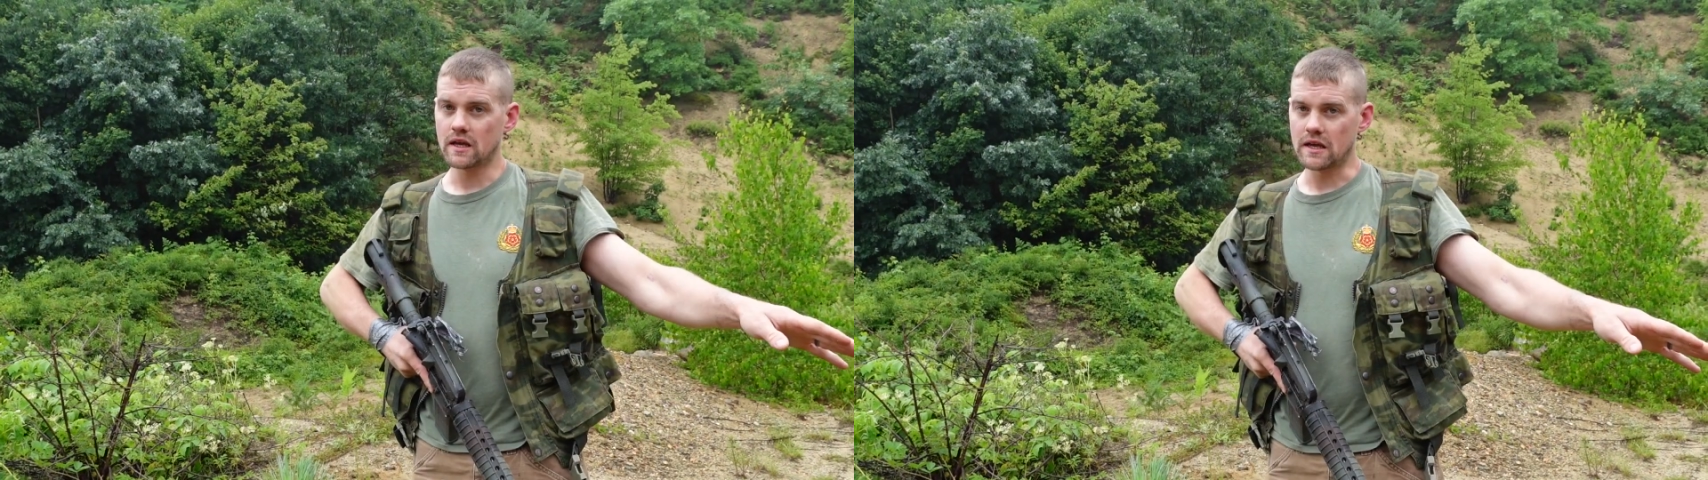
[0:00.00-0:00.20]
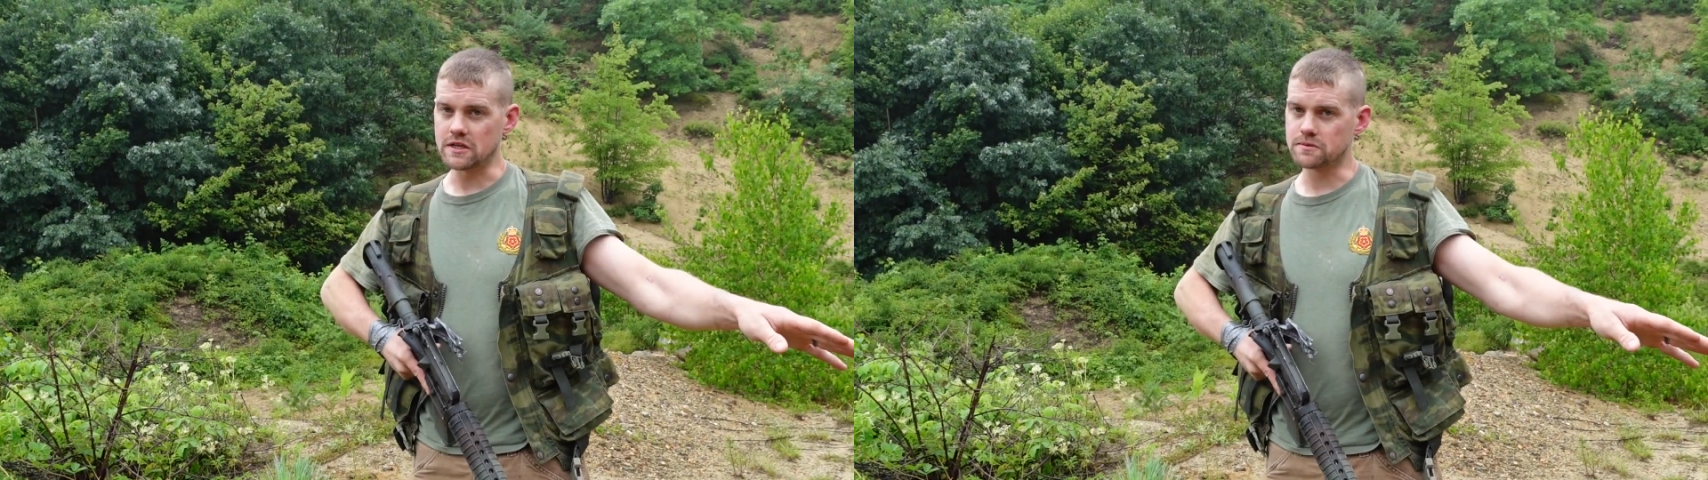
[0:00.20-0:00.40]

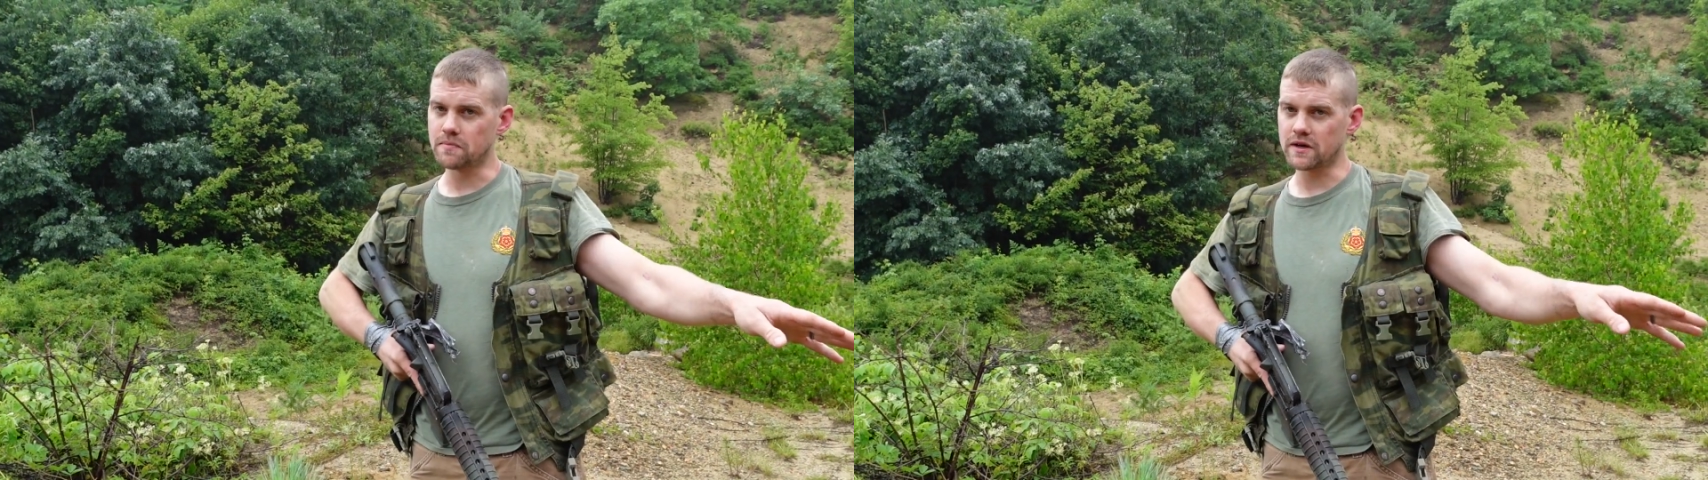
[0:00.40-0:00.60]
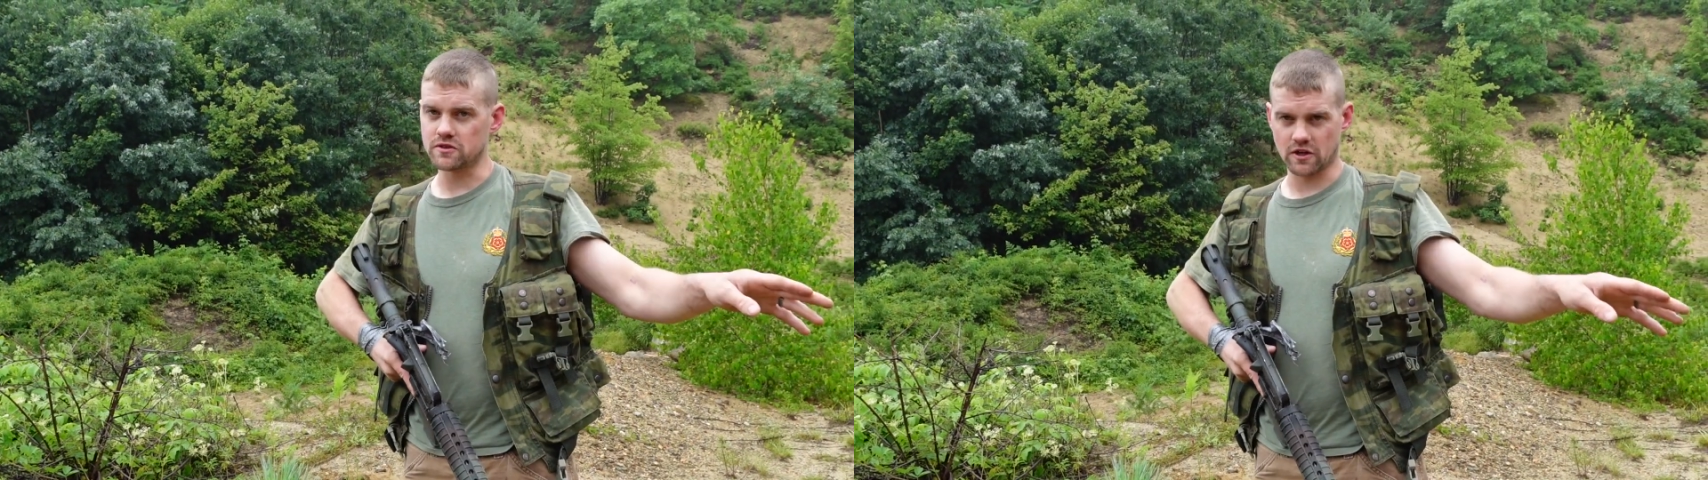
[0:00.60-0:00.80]
His
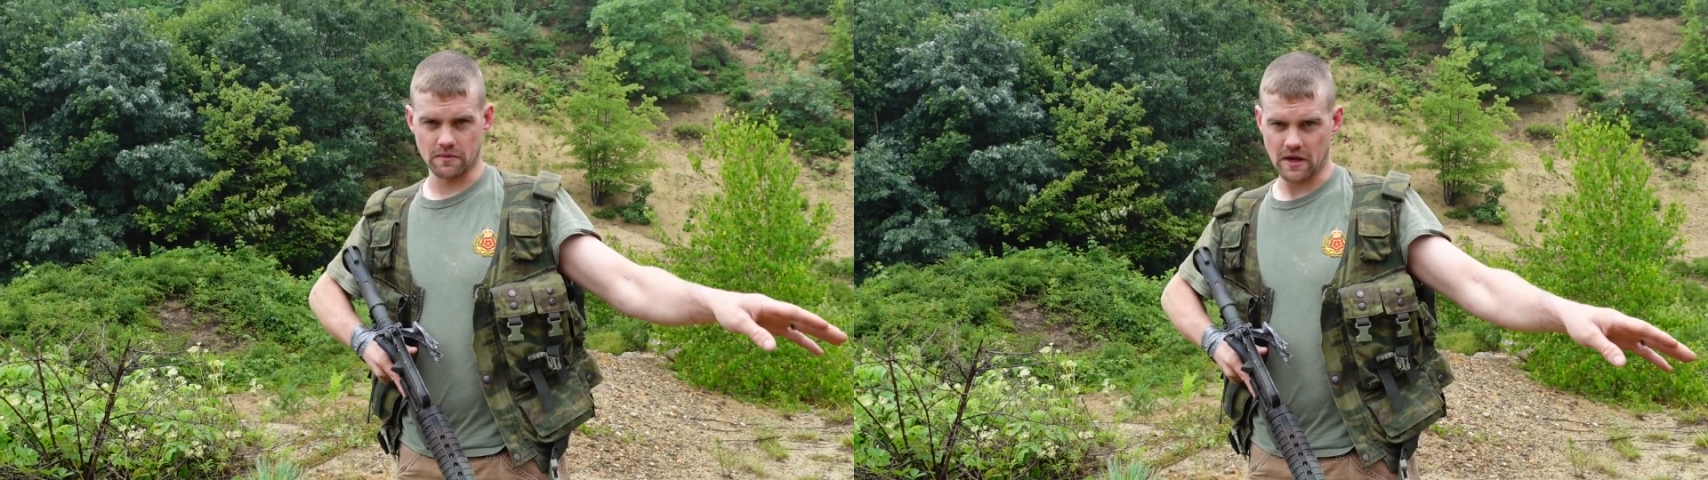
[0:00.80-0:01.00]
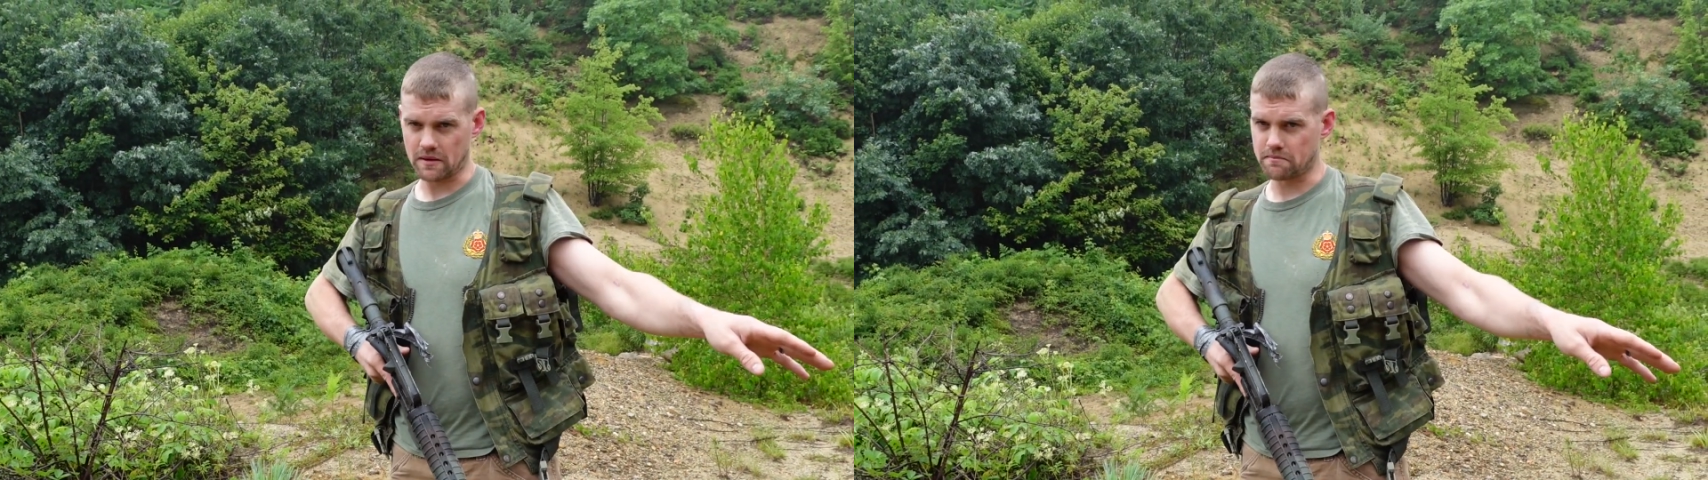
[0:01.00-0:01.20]
buddies are going
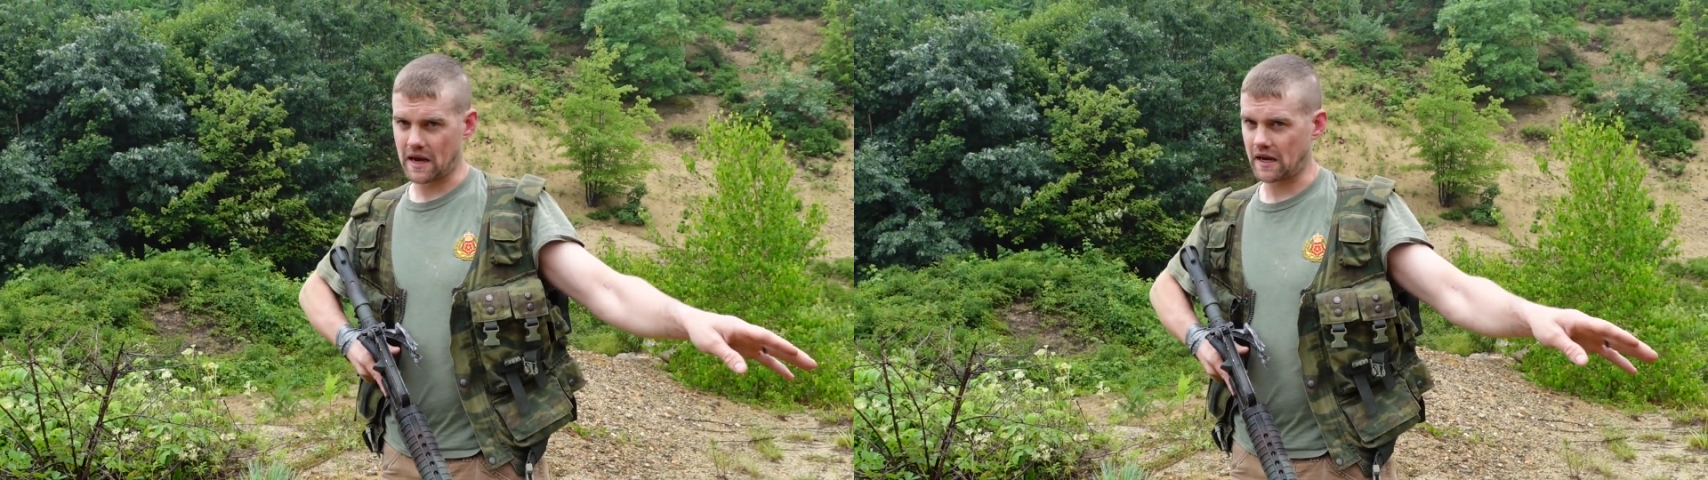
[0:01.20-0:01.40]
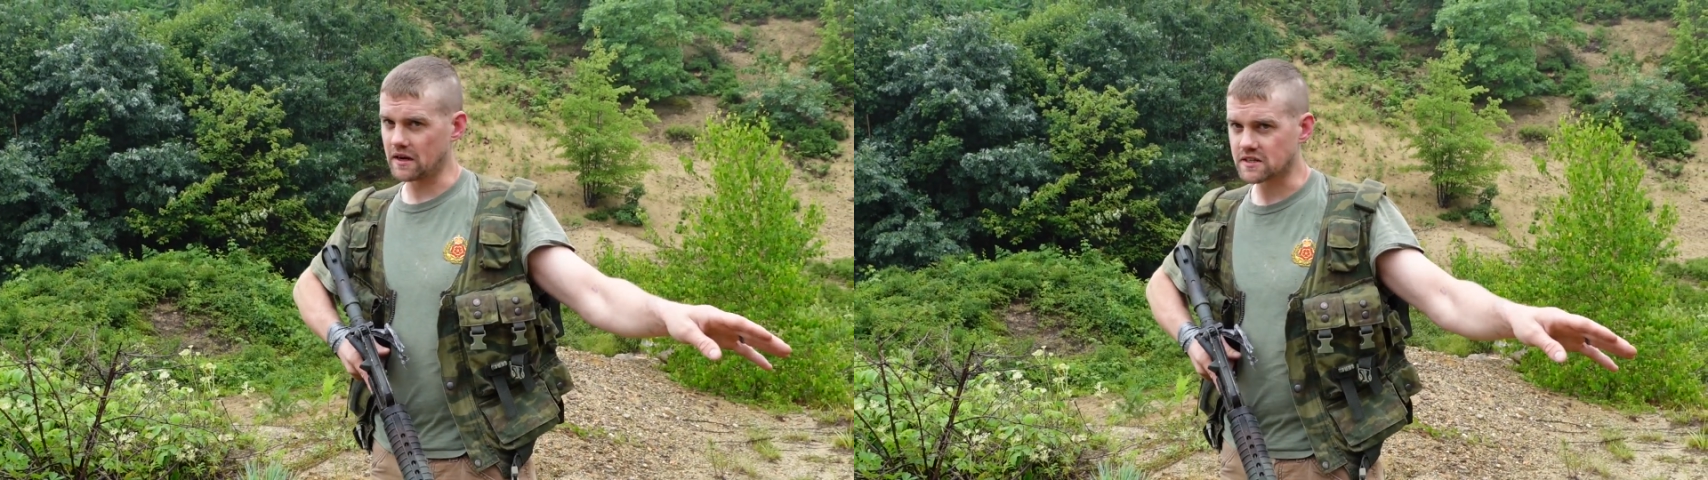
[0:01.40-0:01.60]
to be coming
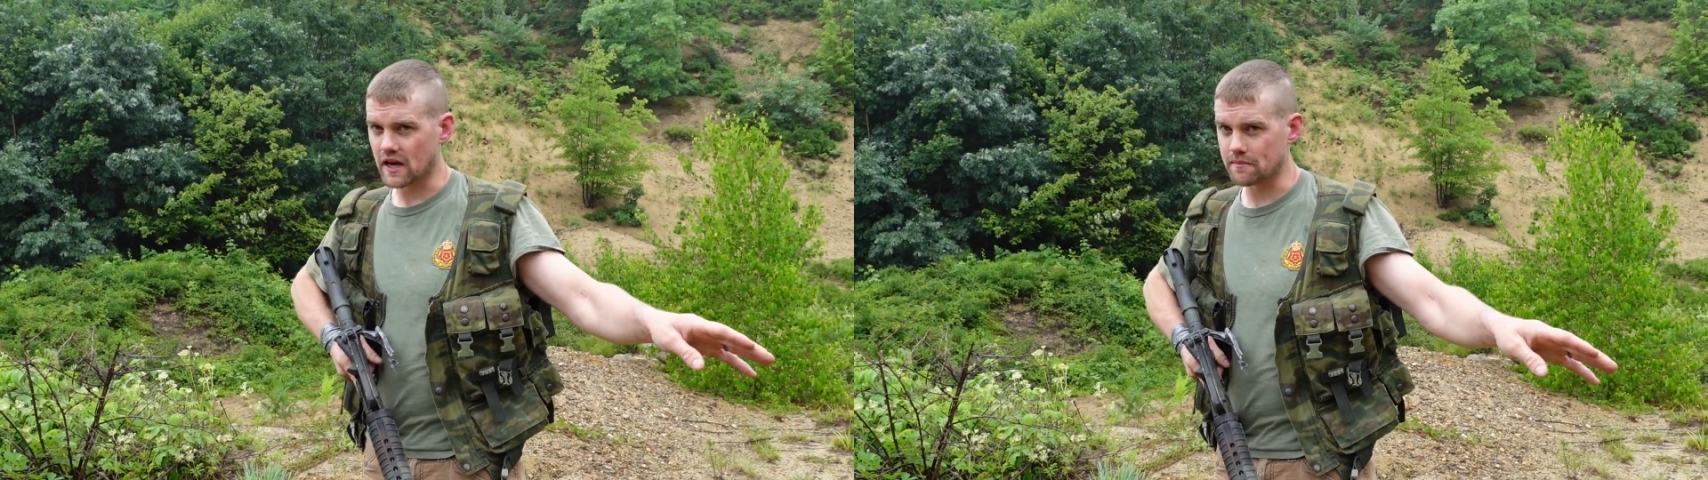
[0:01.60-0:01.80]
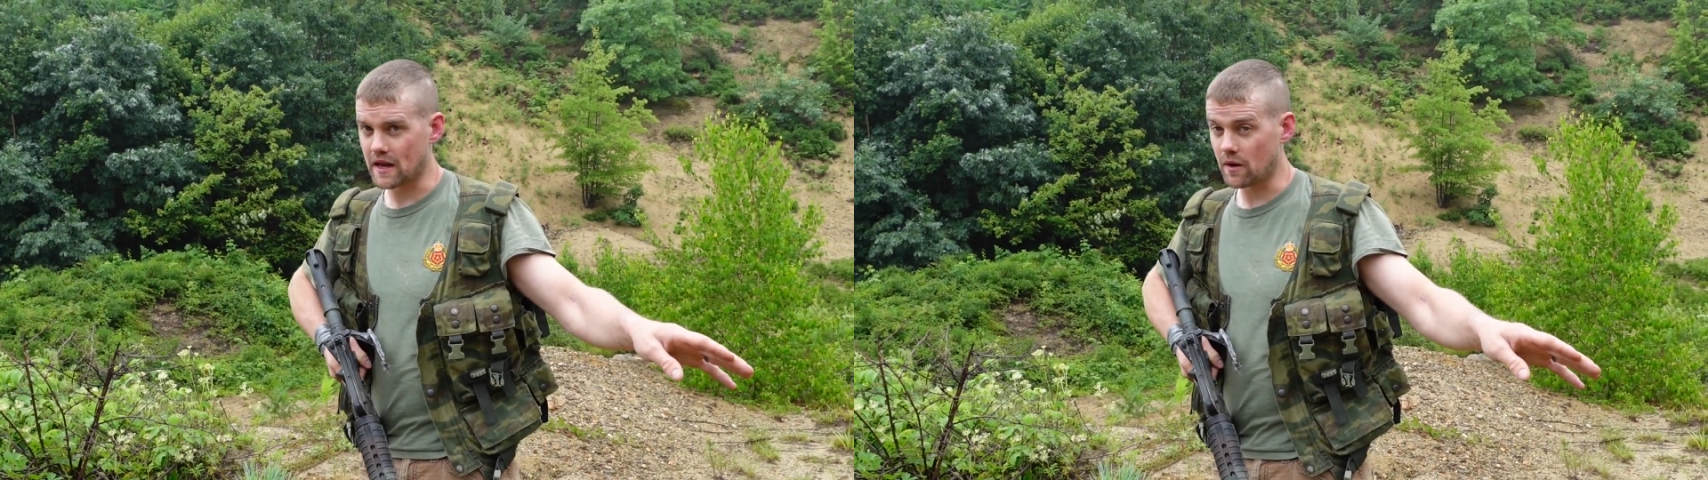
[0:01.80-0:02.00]
back
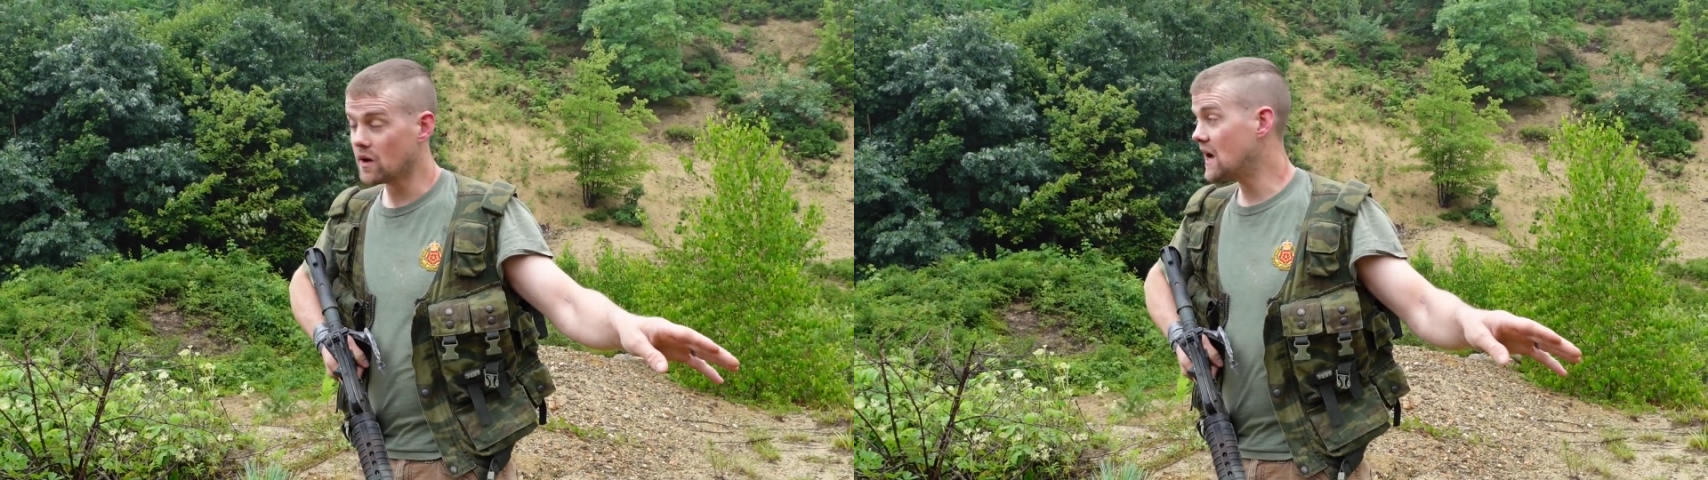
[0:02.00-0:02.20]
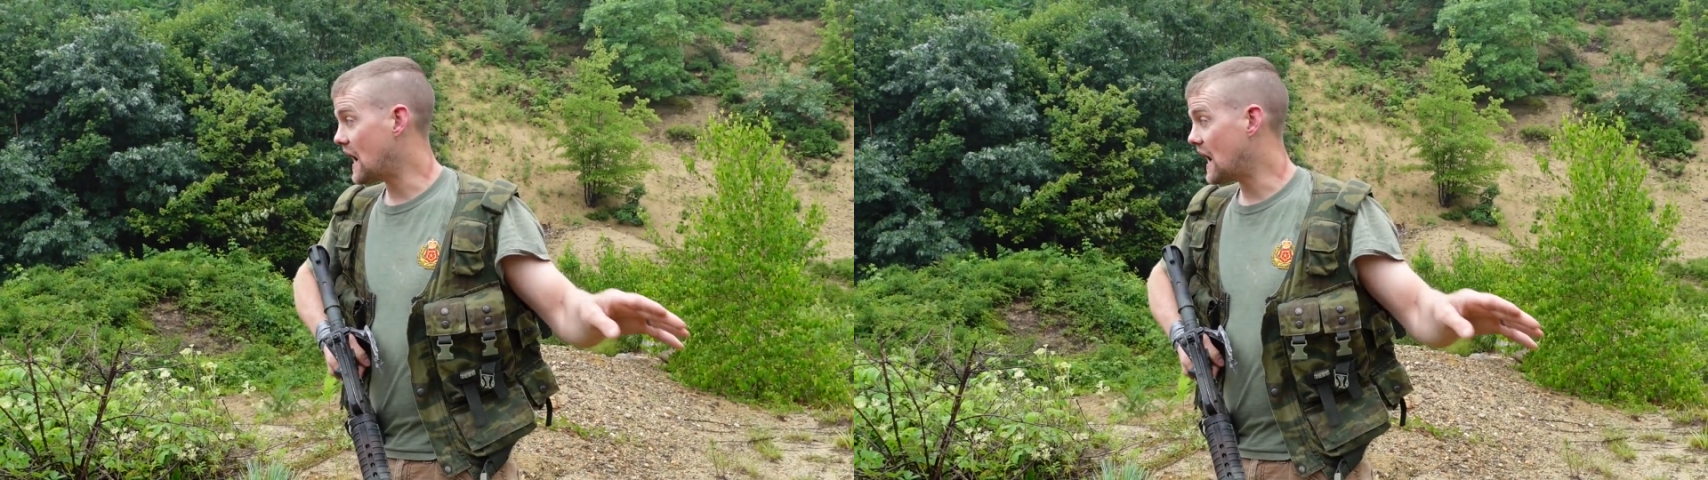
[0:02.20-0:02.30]
anytime now.